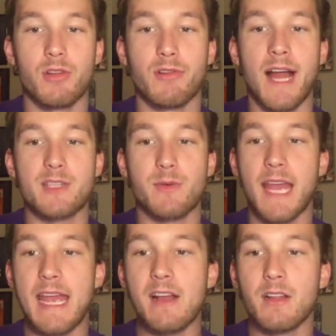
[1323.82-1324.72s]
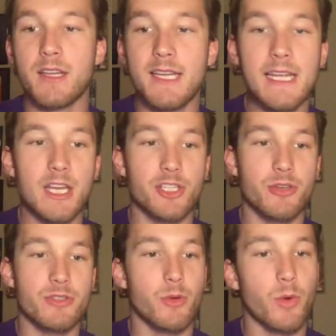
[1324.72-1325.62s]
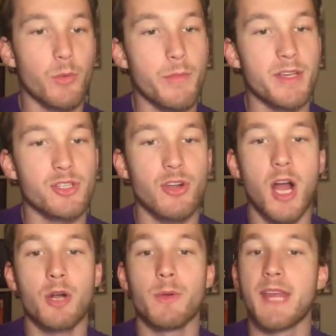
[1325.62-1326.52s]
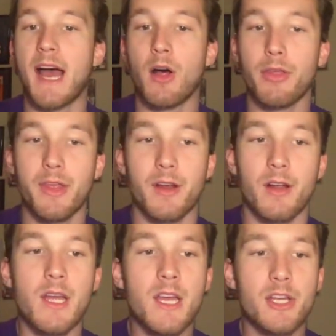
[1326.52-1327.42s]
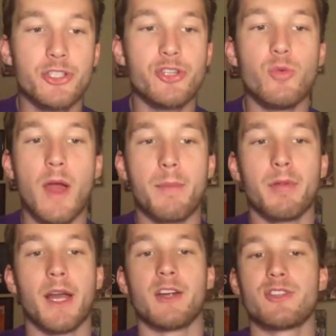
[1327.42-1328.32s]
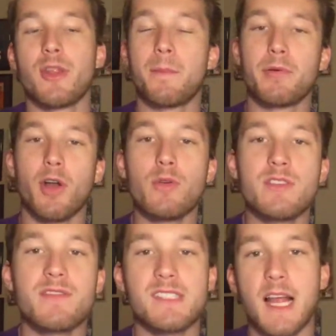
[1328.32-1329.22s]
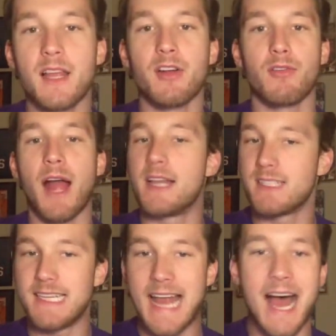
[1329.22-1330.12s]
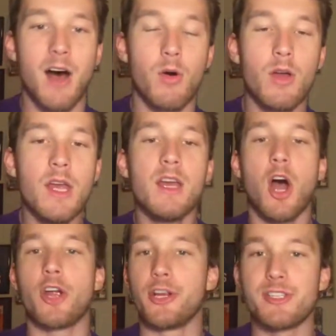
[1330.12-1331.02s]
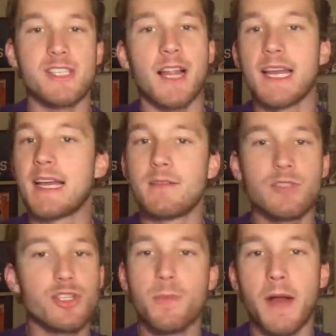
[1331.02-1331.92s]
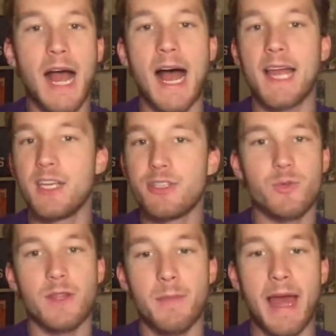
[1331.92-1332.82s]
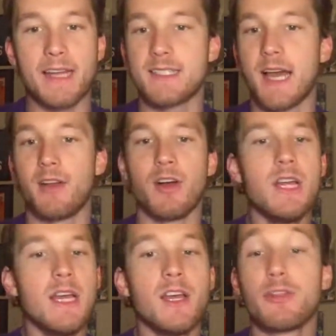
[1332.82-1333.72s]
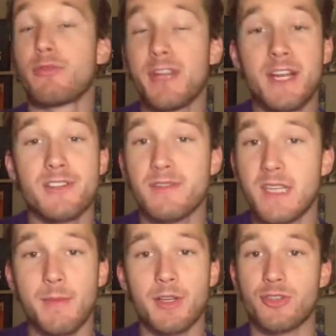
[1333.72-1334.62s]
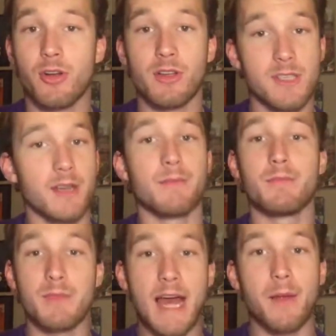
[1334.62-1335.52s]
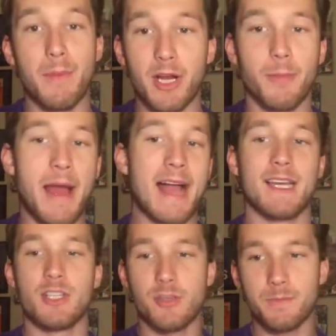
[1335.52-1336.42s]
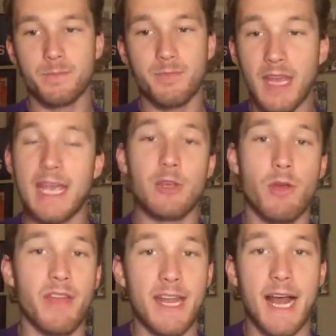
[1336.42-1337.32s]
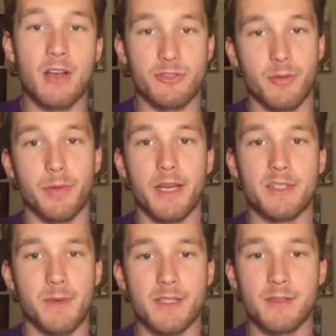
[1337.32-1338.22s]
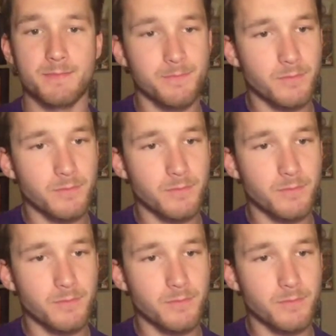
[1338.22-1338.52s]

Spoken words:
Arraez with ankle and knee issues, or would we be stronger with a healthier two-way player? So the pros of selling Arraez now are you're selling super high. He just won the batting title. 3 years of team control is going to net a bigger package, and you have in-house replacements